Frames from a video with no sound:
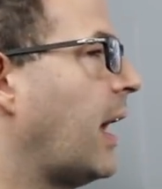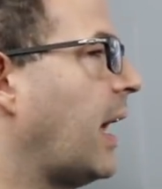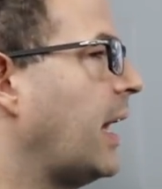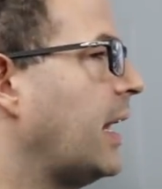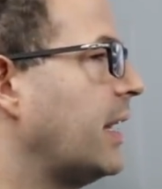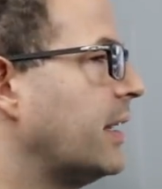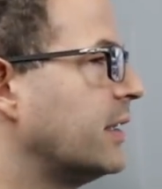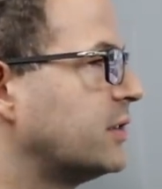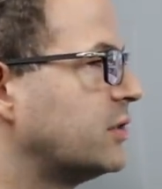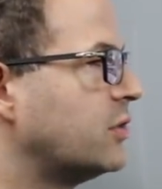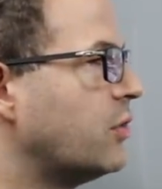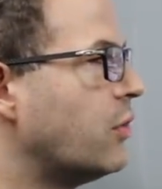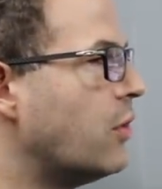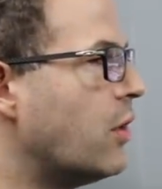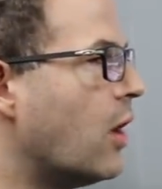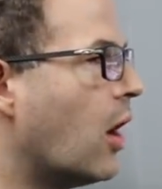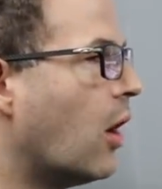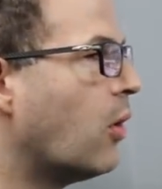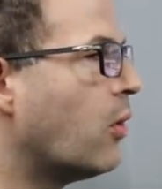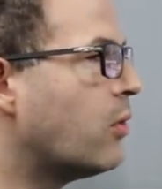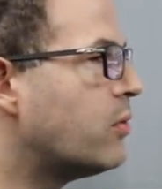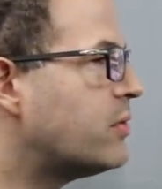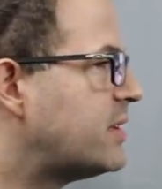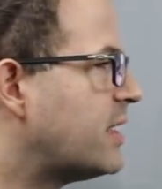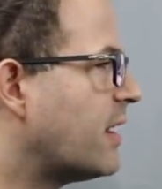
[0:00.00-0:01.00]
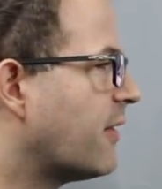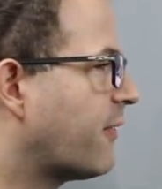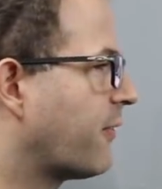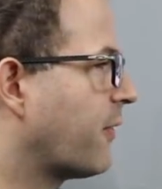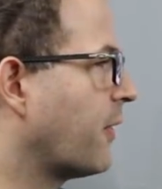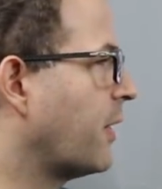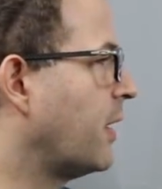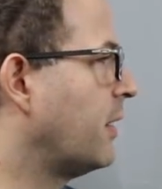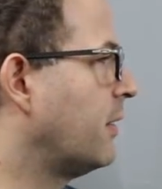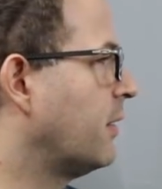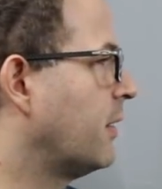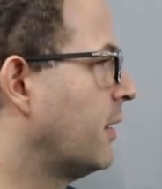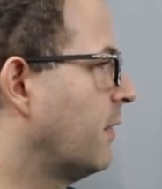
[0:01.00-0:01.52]
It is no
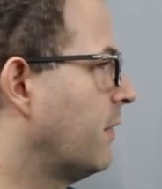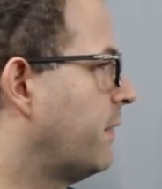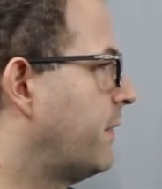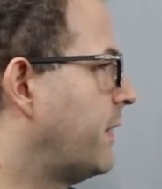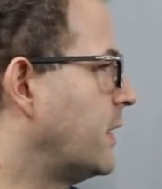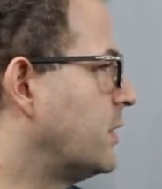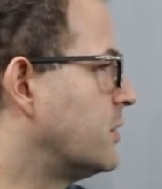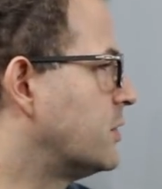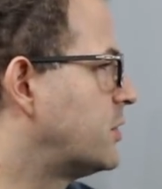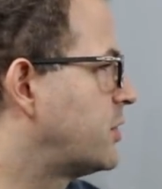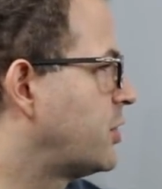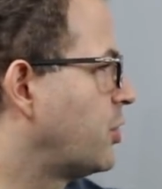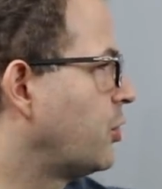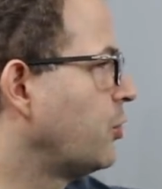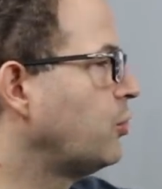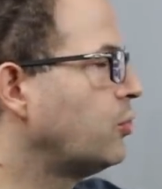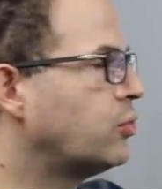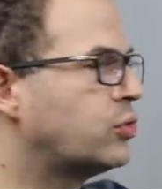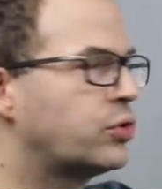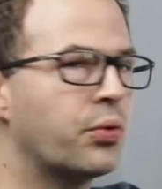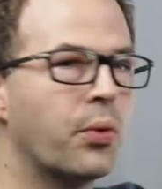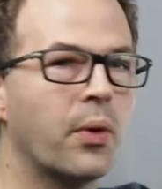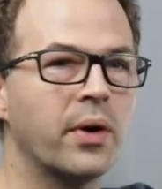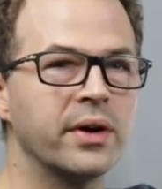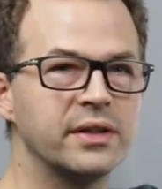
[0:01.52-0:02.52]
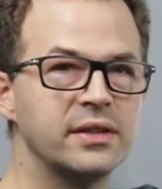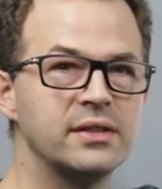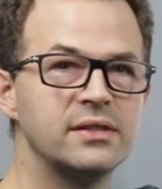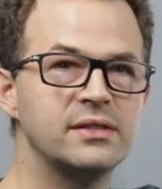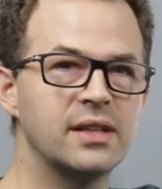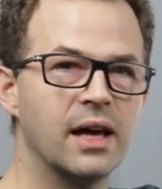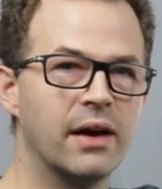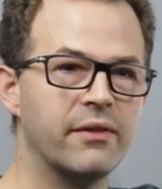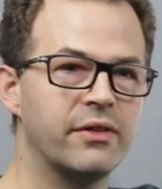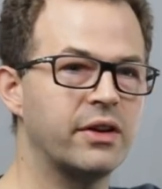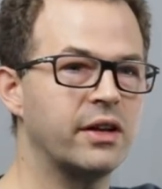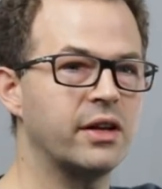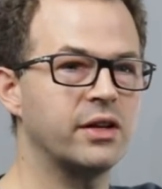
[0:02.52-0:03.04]
different than two
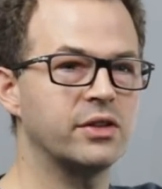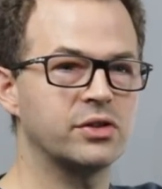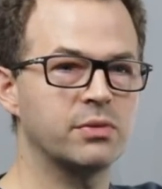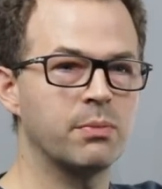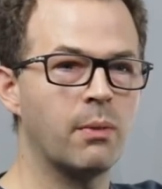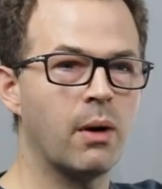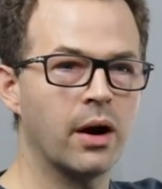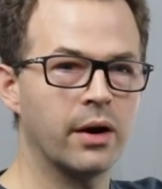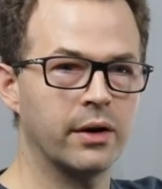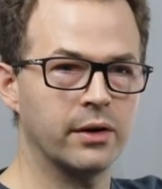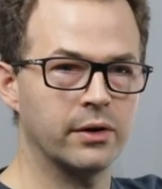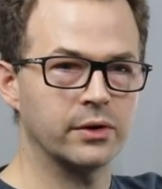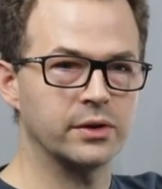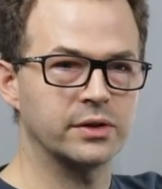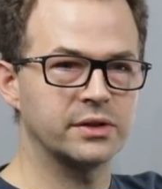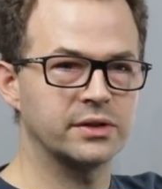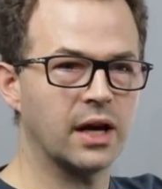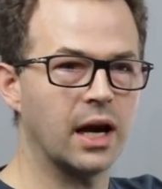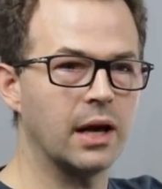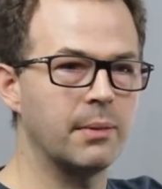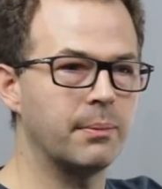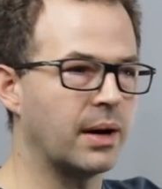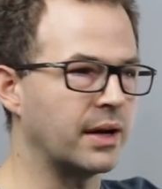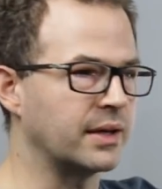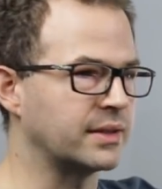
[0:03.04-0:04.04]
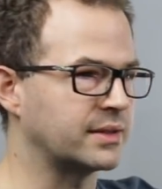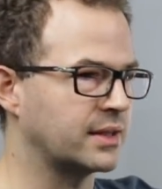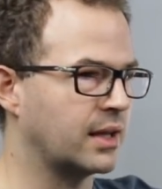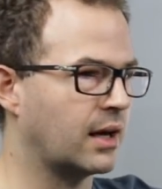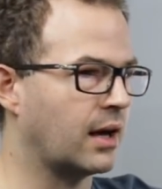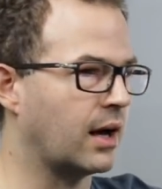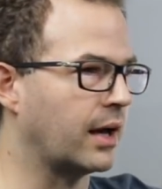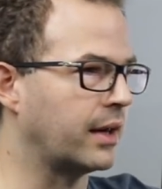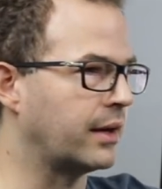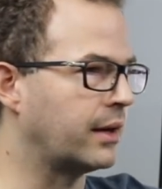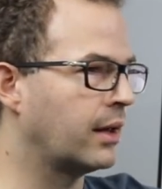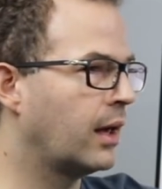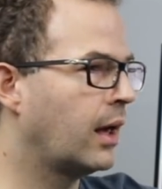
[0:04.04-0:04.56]
twenty-seven inch monitors side by
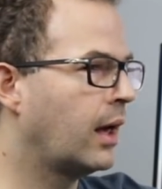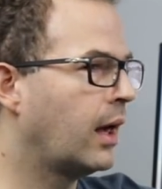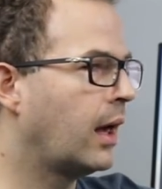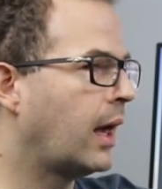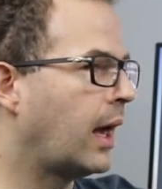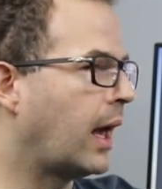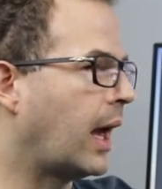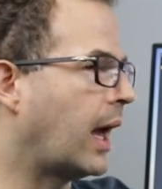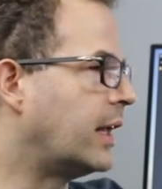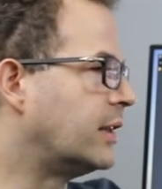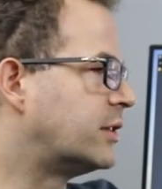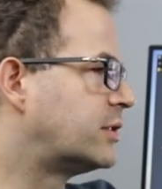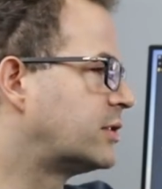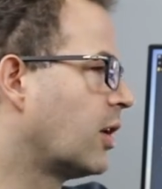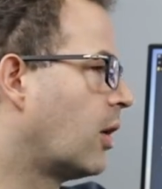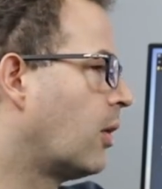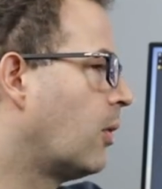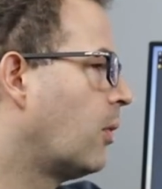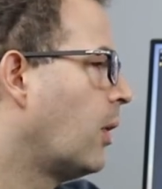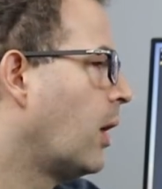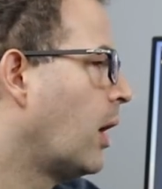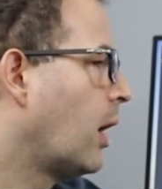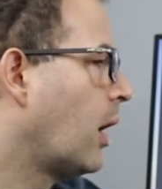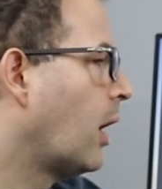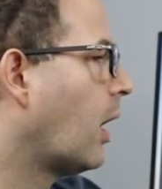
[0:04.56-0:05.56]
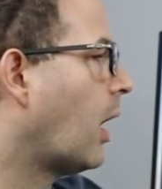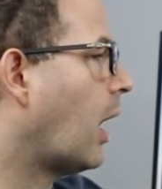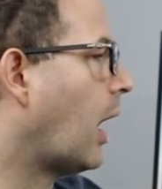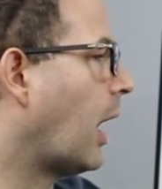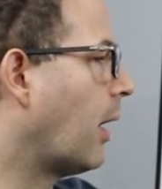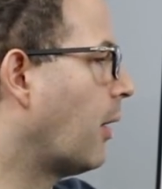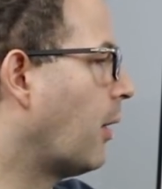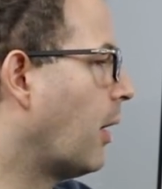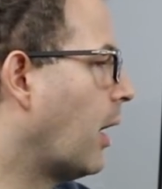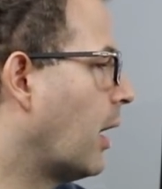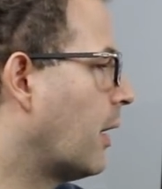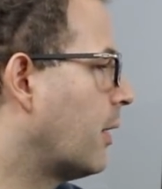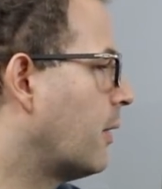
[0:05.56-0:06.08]
side. And so,
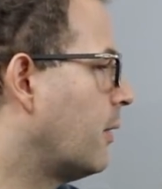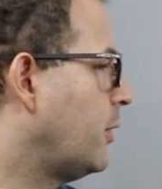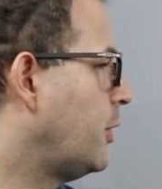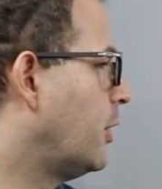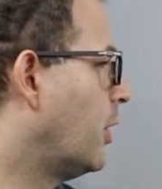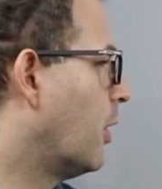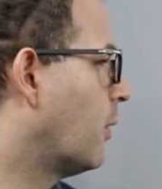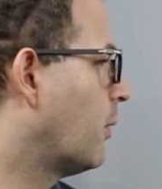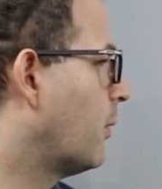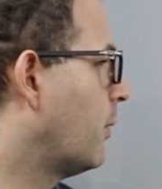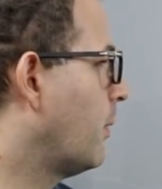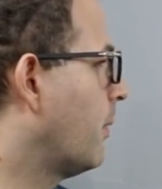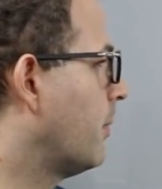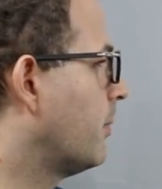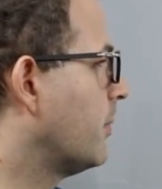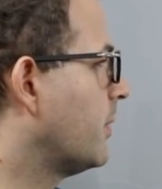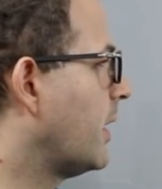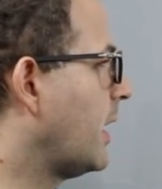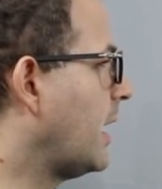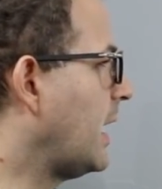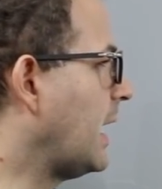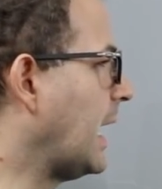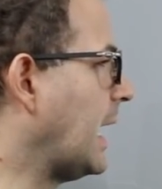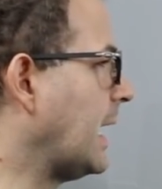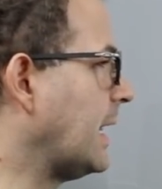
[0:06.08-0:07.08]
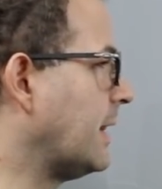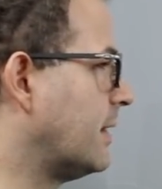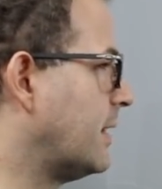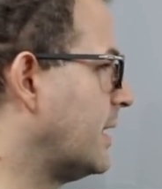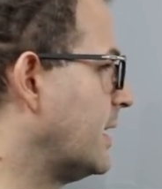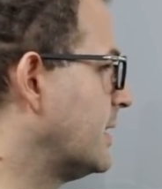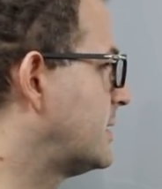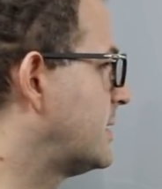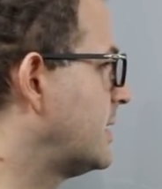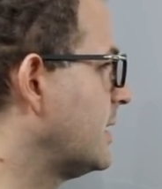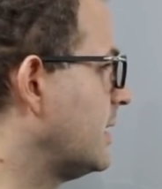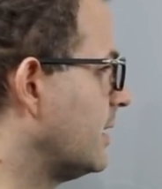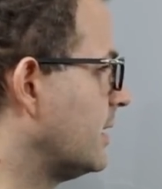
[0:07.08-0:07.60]
uh, you know, it, it,
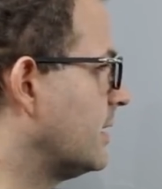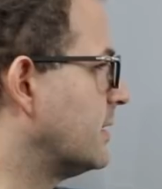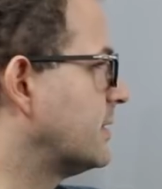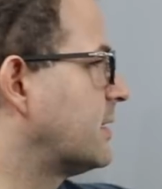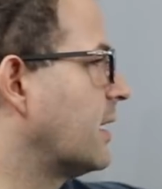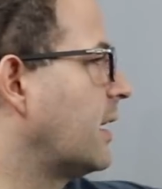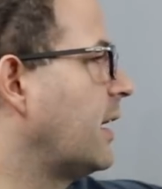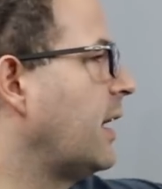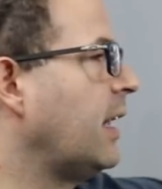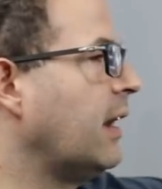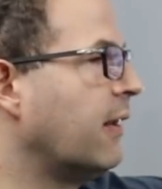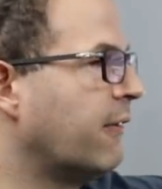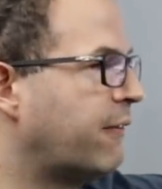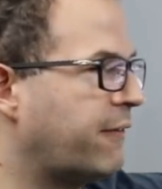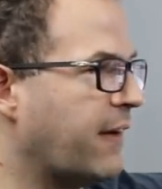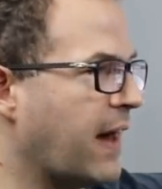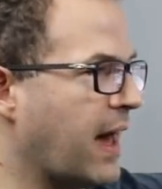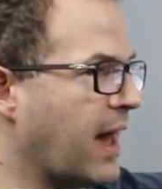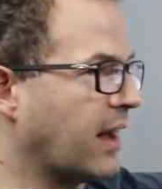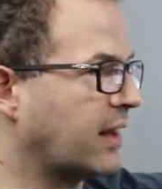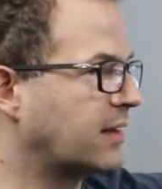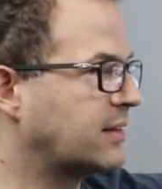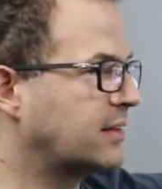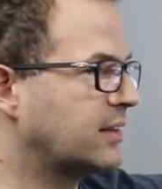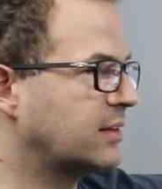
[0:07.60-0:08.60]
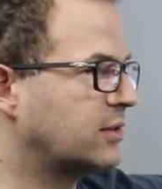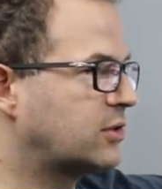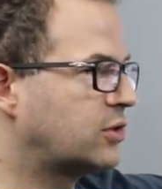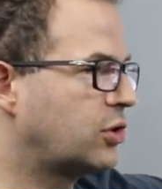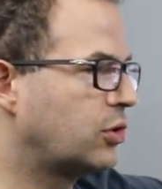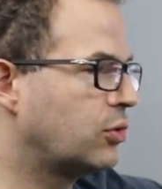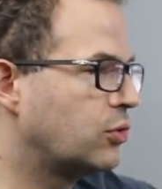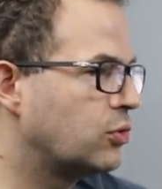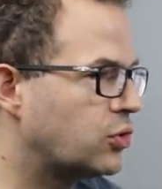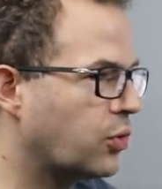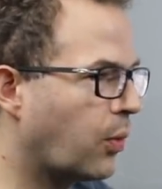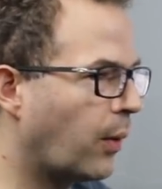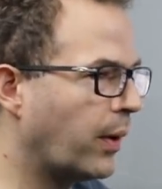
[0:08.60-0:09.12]
this is in effect
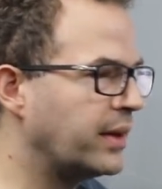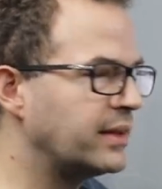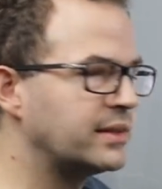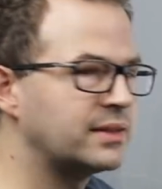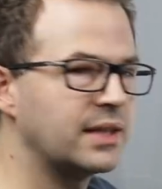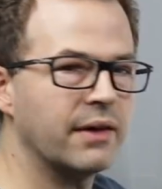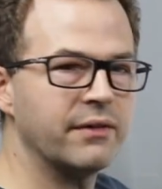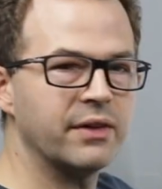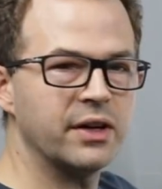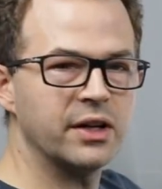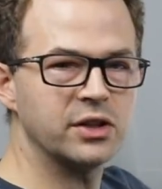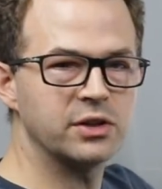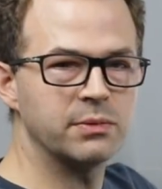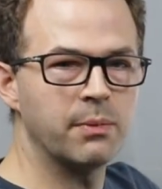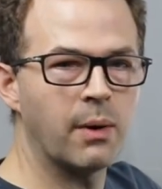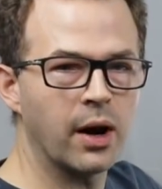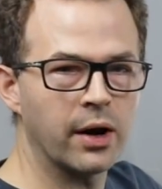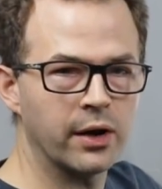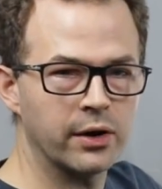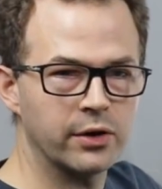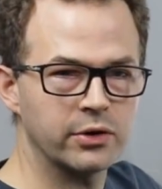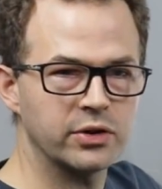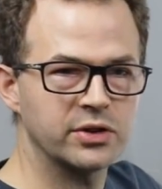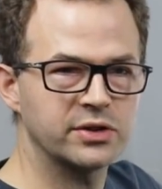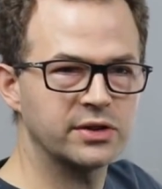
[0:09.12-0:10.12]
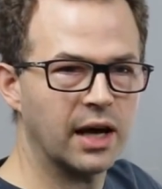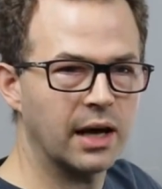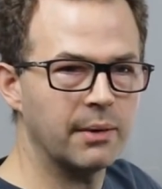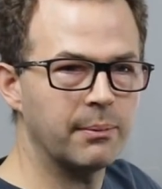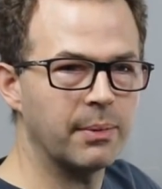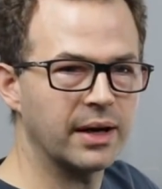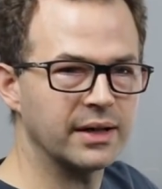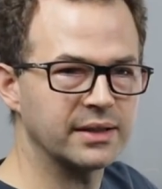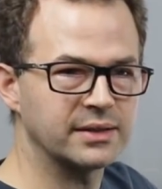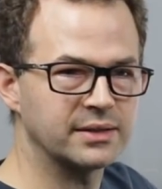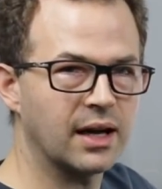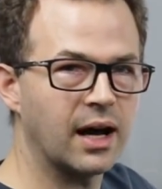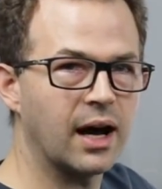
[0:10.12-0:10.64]
two twenty-seven inch monitors side
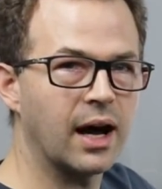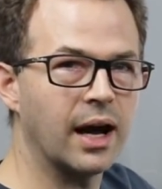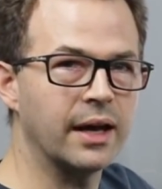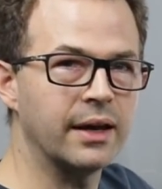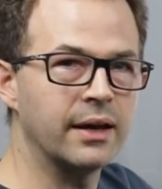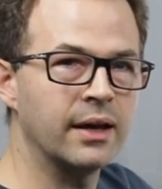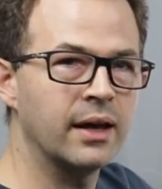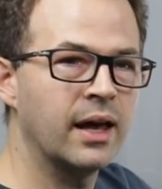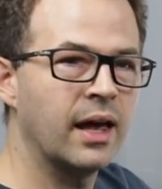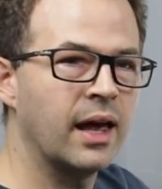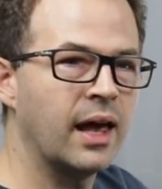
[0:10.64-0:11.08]
by side.